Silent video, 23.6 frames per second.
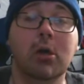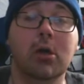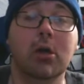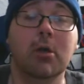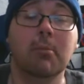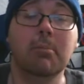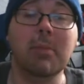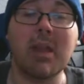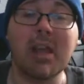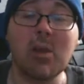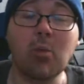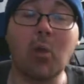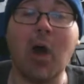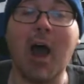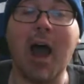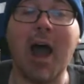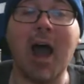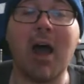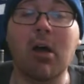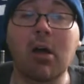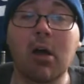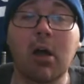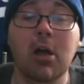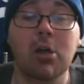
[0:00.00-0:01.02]

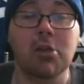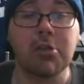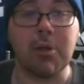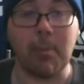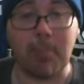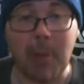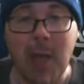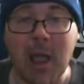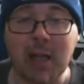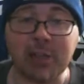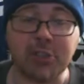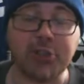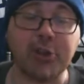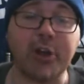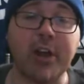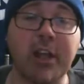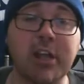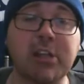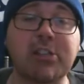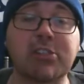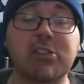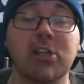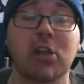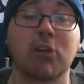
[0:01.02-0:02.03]
Meanwhile, the
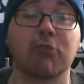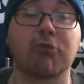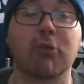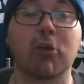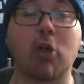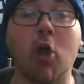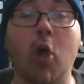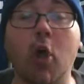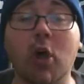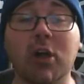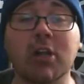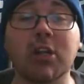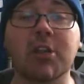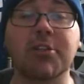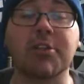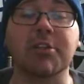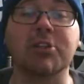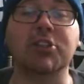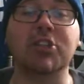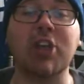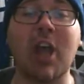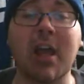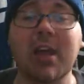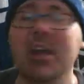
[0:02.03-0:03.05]
Patriots recorded the
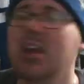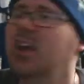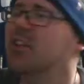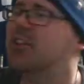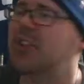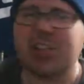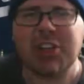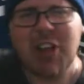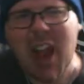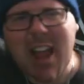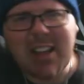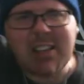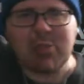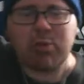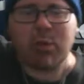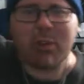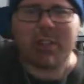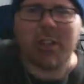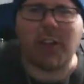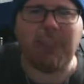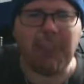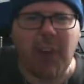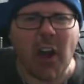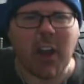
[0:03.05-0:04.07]
Jets. The Jets, what
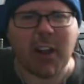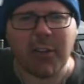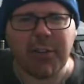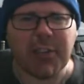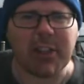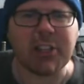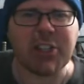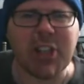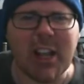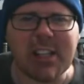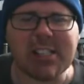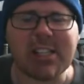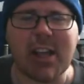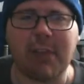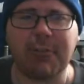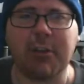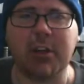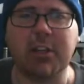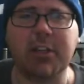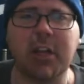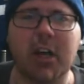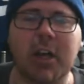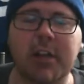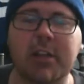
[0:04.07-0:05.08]
the fuck have the Jets ever
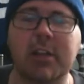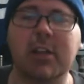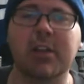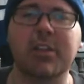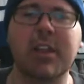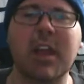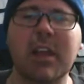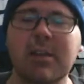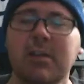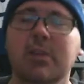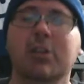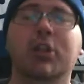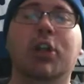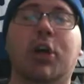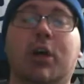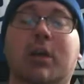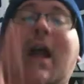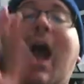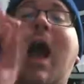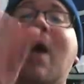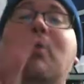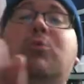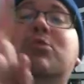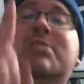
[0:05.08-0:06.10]
done? Hey, look,
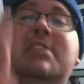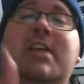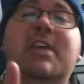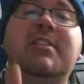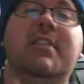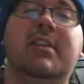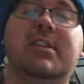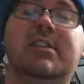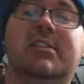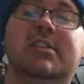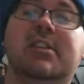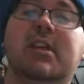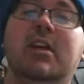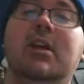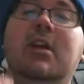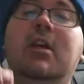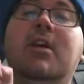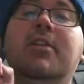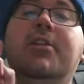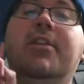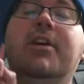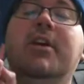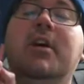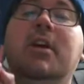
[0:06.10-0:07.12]
I will say this.
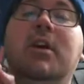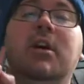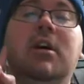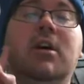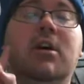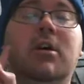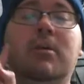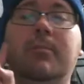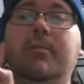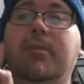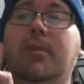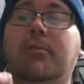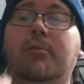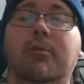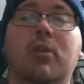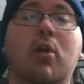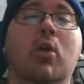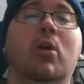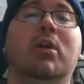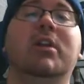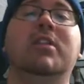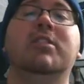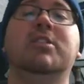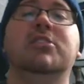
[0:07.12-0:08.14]
The
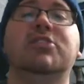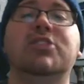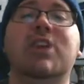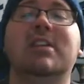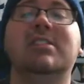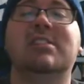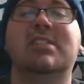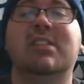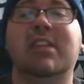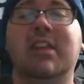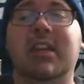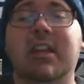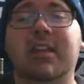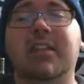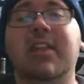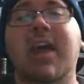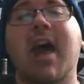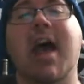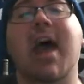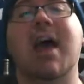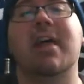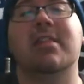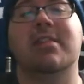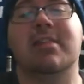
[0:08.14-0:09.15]
recording the Jets thing,
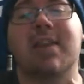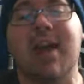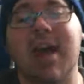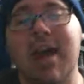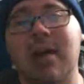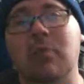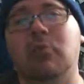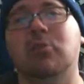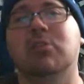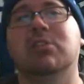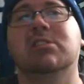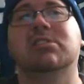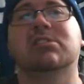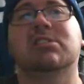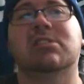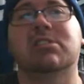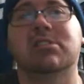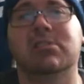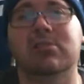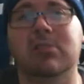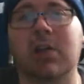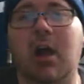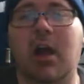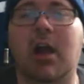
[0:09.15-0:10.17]
that
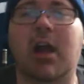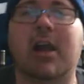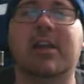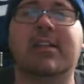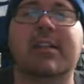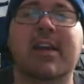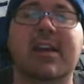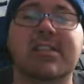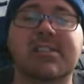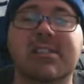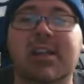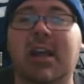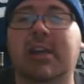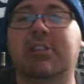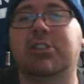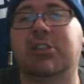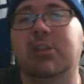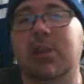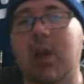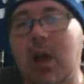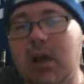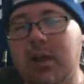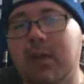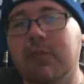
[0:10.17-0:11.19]
was, alright, that's sketchy.
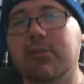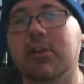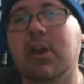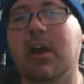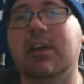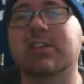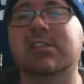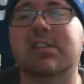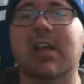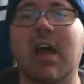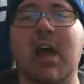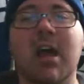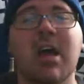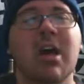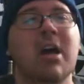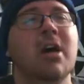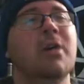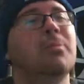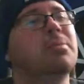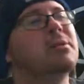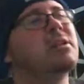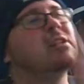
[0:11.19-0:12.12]
I'll give you guys that. But